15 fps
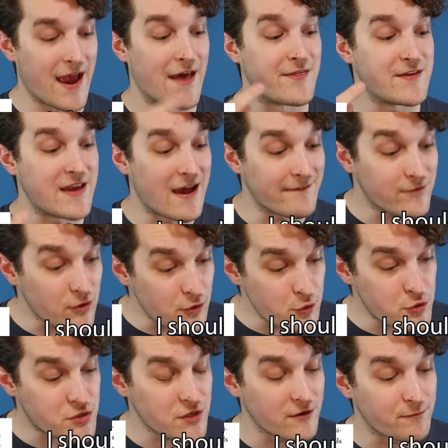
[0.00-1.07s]
and the
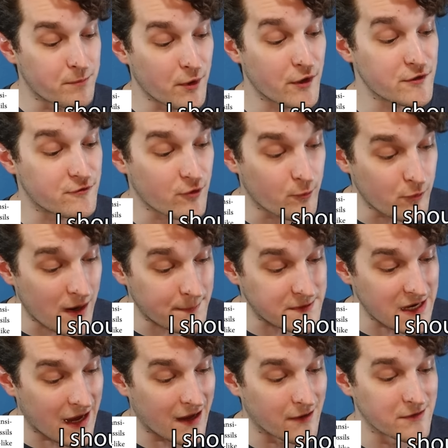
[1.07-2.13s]
evolution of birds from
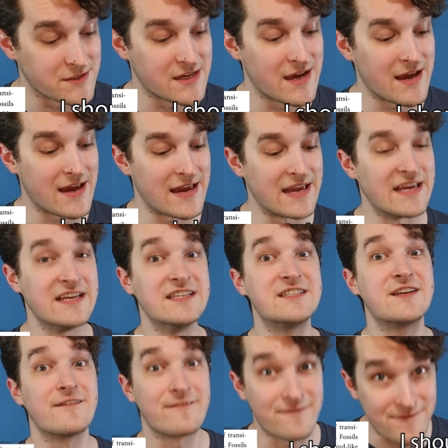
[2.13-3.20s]
reptiles
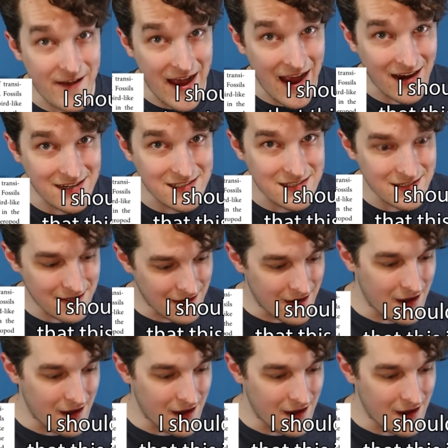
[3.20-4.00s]
is fact.